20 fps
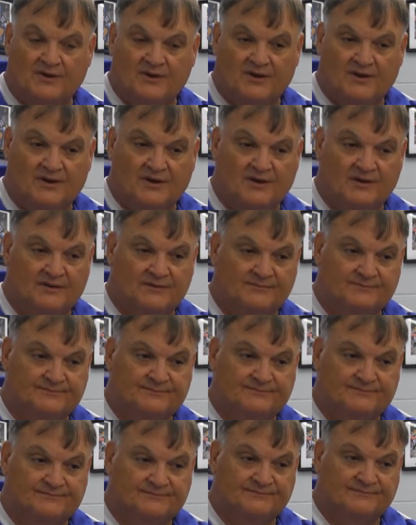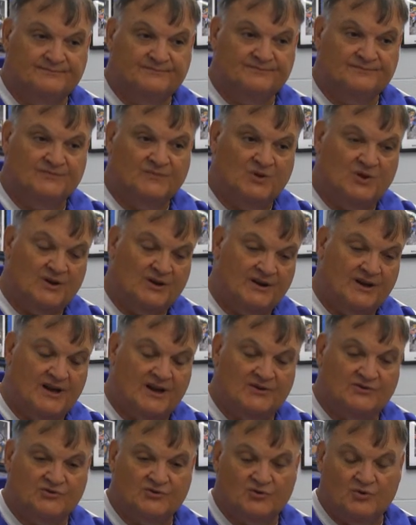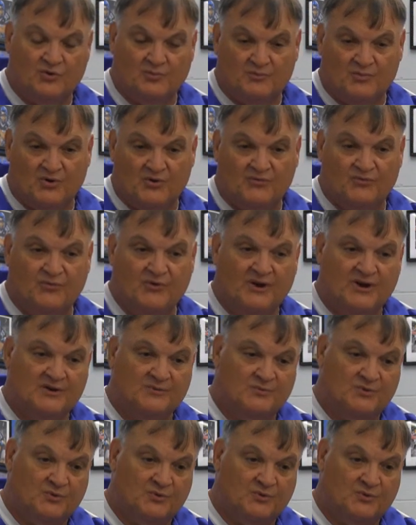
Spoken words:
A lot of guys are going both ways,